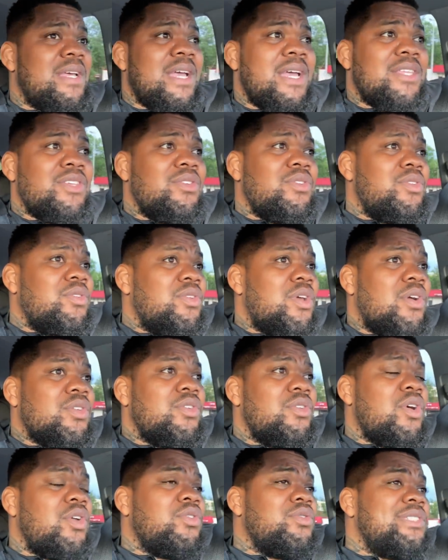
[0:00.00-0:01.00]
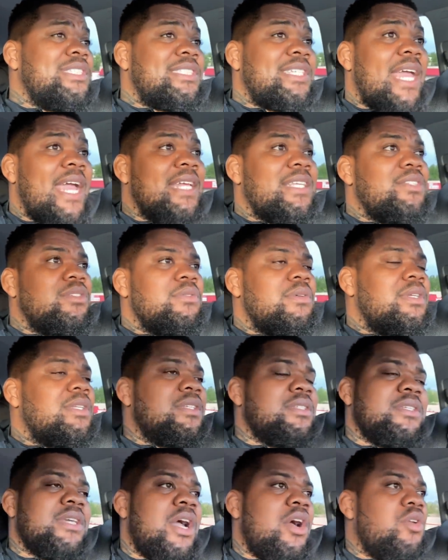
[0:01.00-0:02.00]

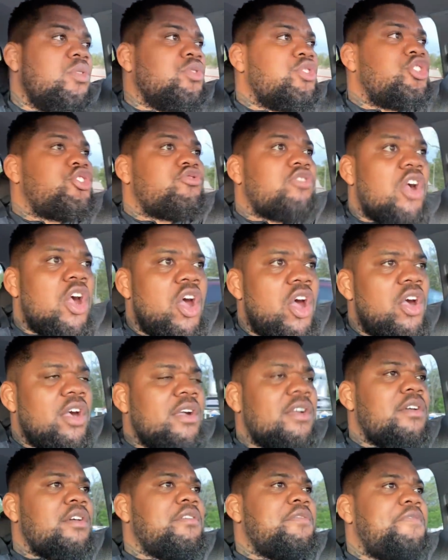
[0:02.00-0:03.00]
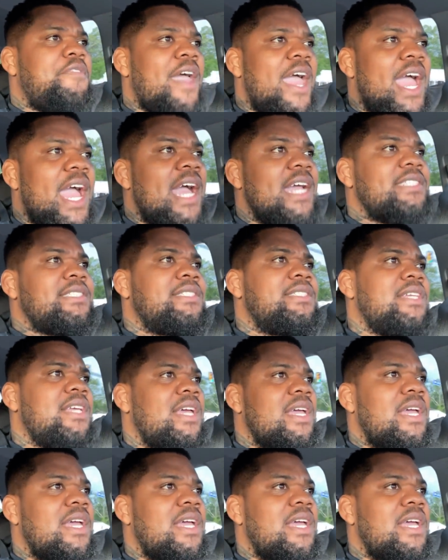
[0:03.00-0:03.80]
strong, fast.